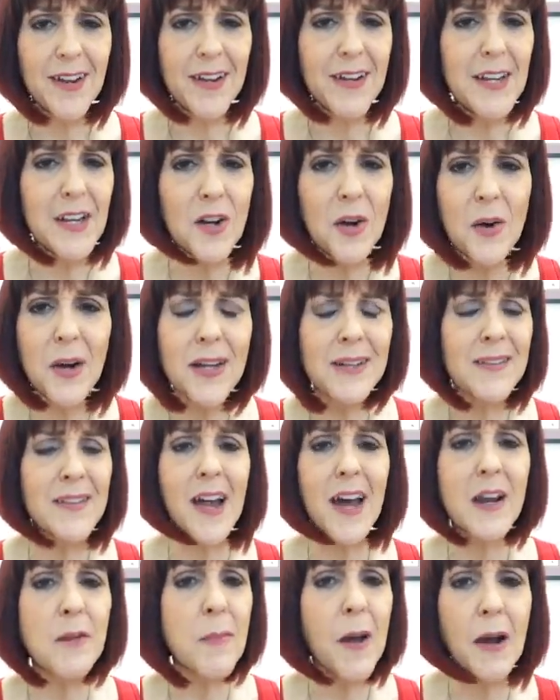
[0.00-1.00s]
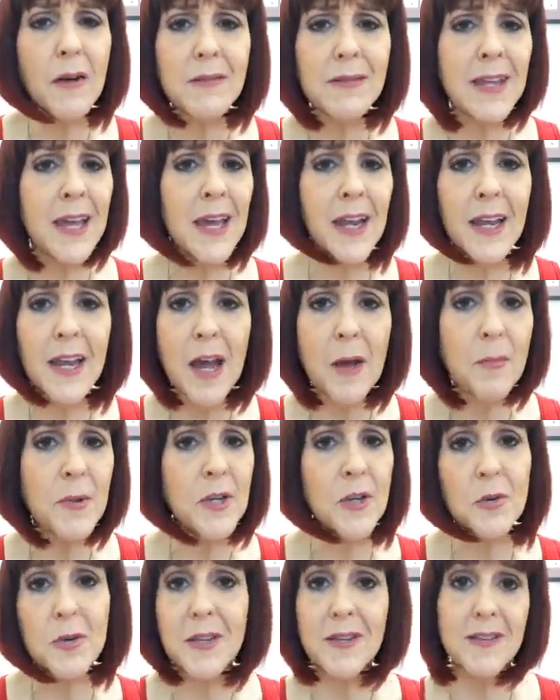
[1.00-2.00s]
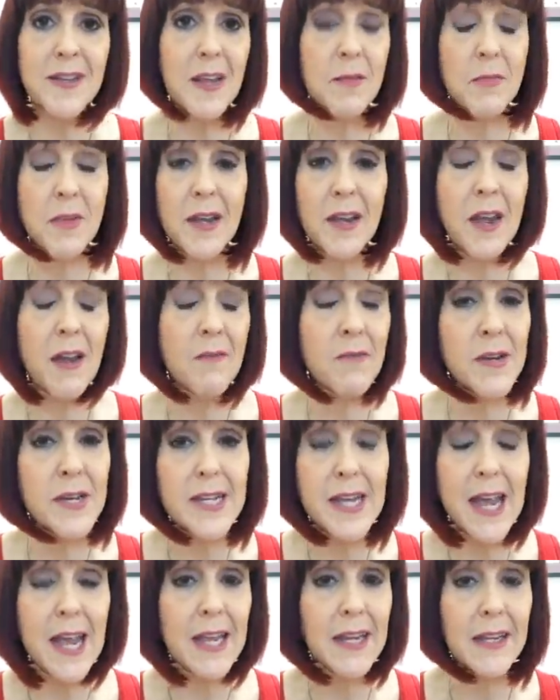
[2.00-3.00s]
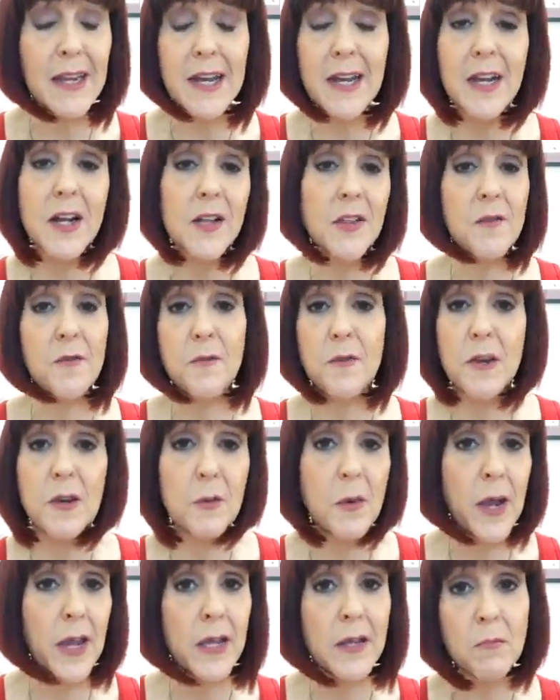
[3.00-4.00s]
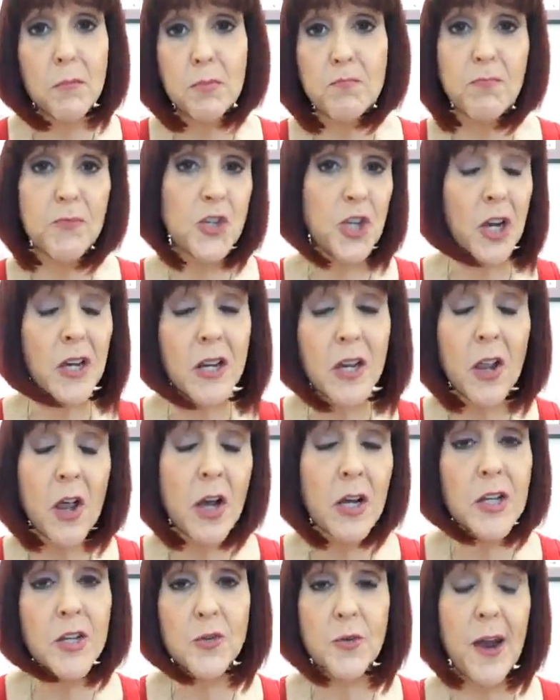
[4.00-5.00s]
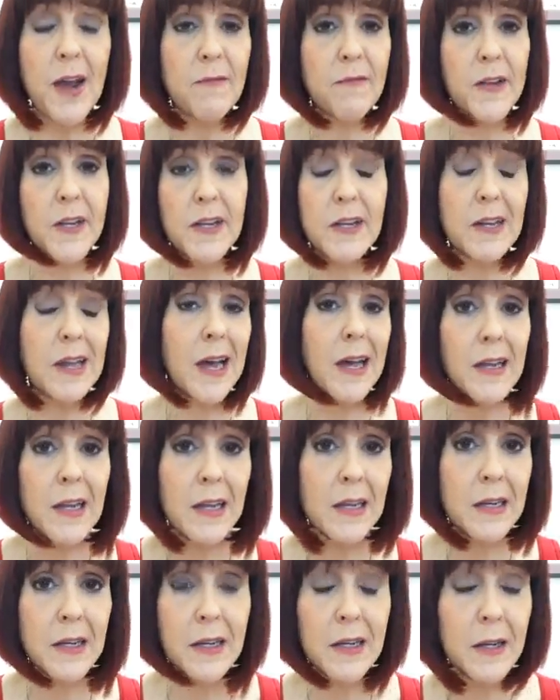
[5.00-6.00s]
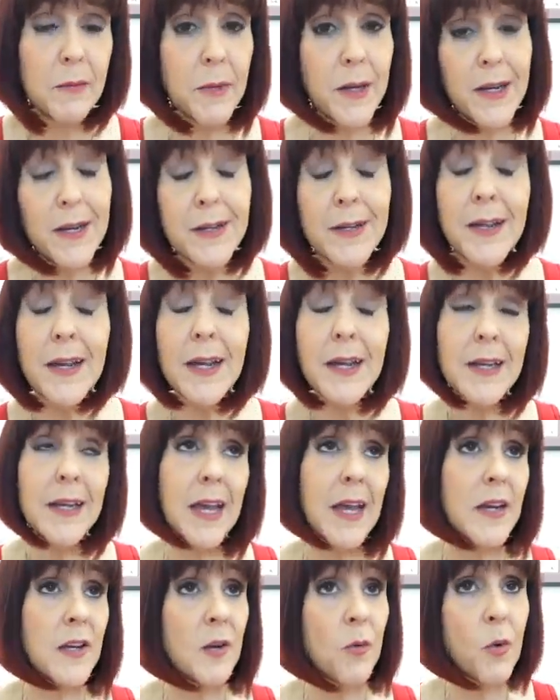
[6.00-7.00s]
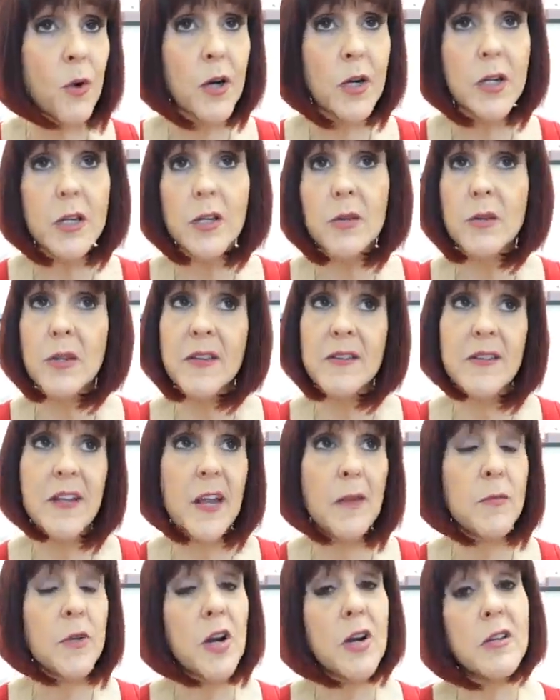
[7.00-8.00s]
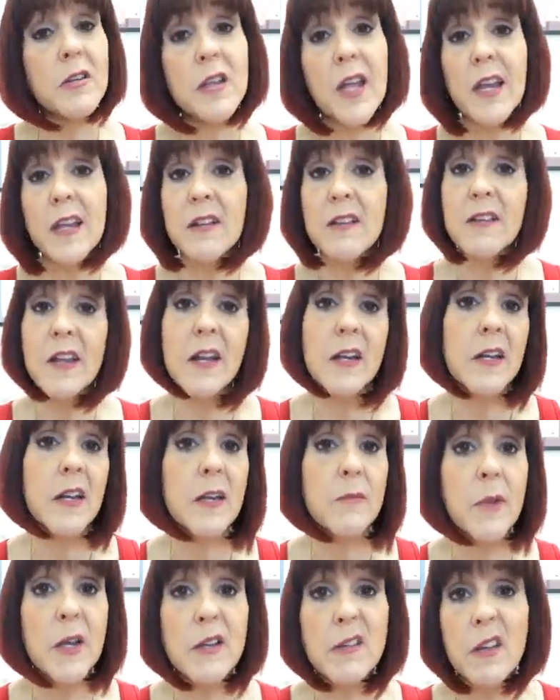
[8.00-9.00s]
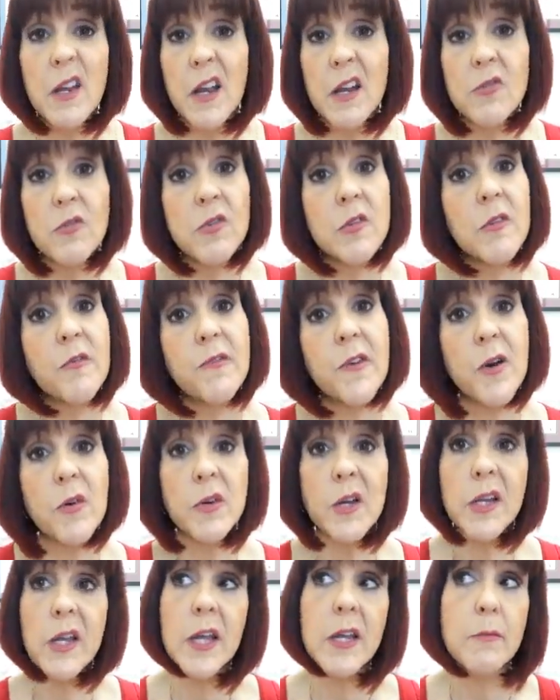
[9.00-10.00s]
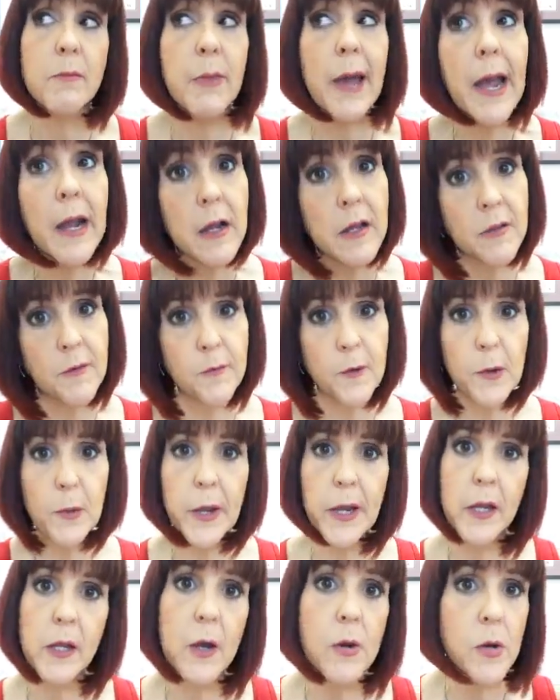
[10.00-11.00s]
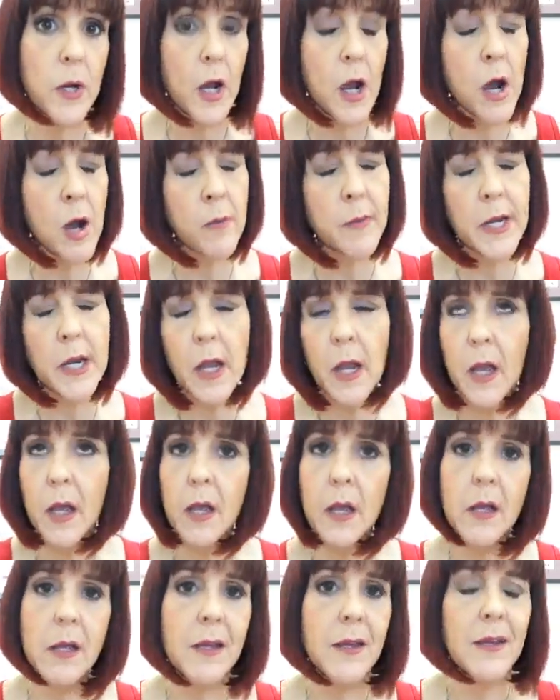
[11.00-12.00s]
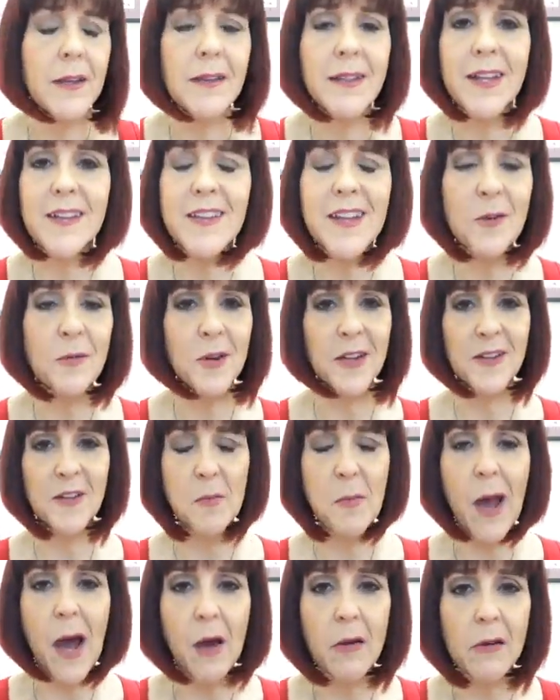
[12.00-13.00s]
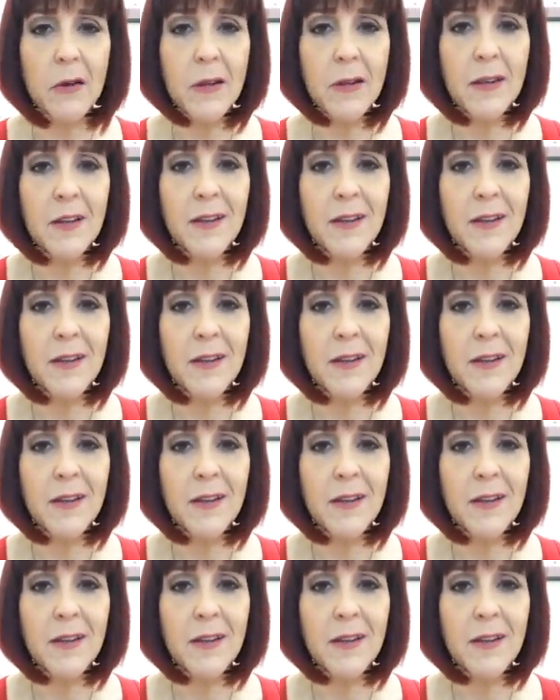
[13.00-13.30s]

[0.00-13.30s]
You know, it's not about getting up and doing the same thing every day and getting on the freeway and chugging along in traffic and not hitting anybody and getting to work and doing the same darn thing and sending emails and answering the phone and getting back on the freeway and going home. And that's not what it's about.